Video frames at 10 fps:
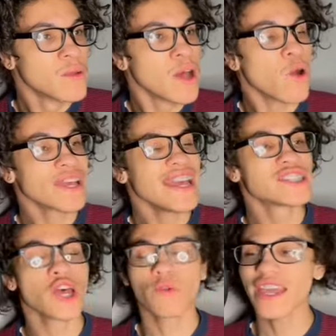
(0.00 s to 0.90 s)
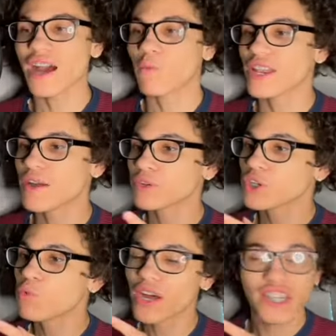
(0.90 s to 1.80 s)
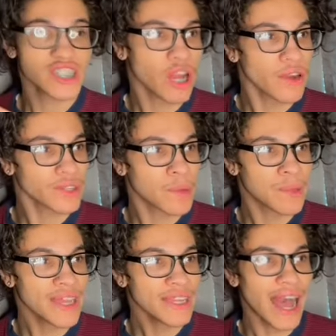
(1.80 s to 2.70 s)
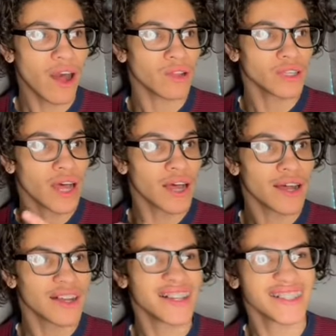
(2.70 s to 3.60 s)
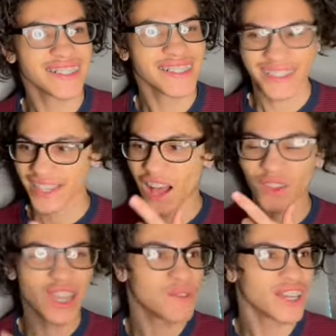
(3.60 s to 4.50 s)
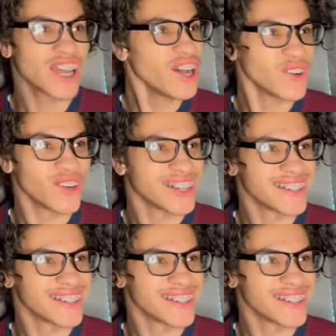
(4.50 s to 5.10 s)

okay, so yeah, whenever you want to start the beat, I'll uh, I'll give it a go.